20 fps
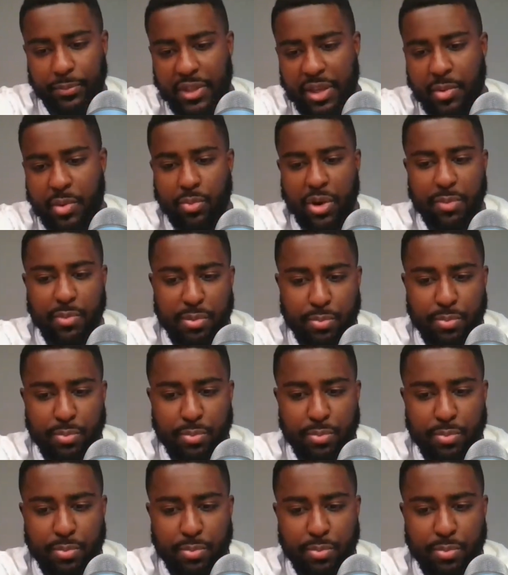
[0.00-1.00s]
Let me
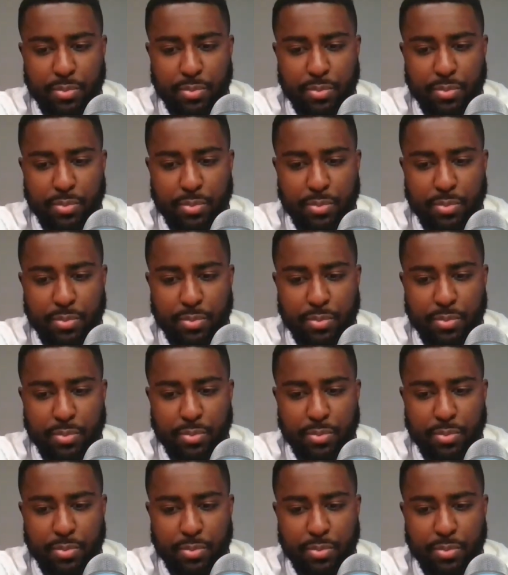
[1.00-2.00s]
bring it back real quick to
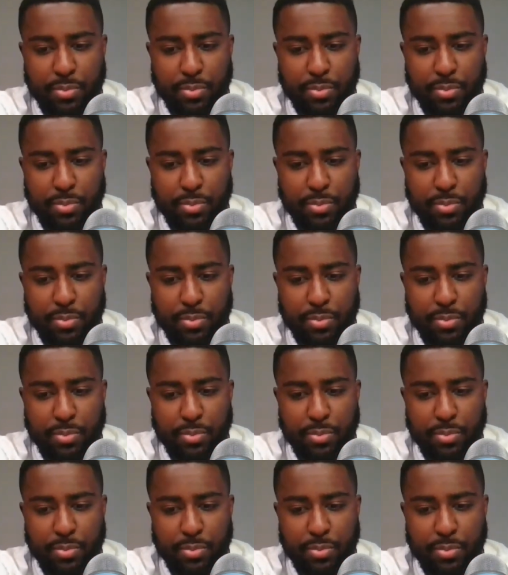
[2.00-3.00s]
defensive backs. I know people wanted
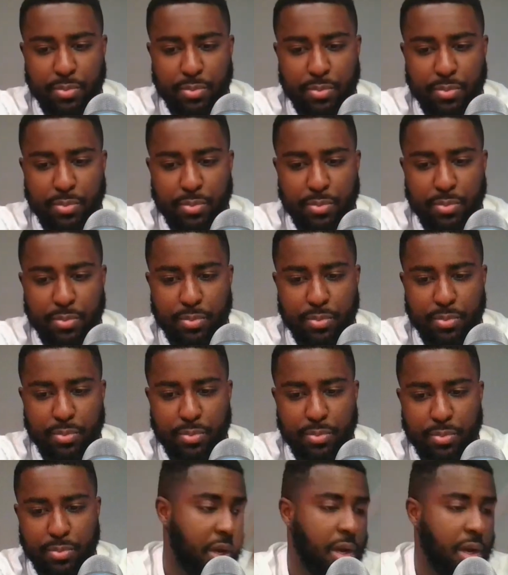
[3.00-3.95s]
me to talk about this because I haven't.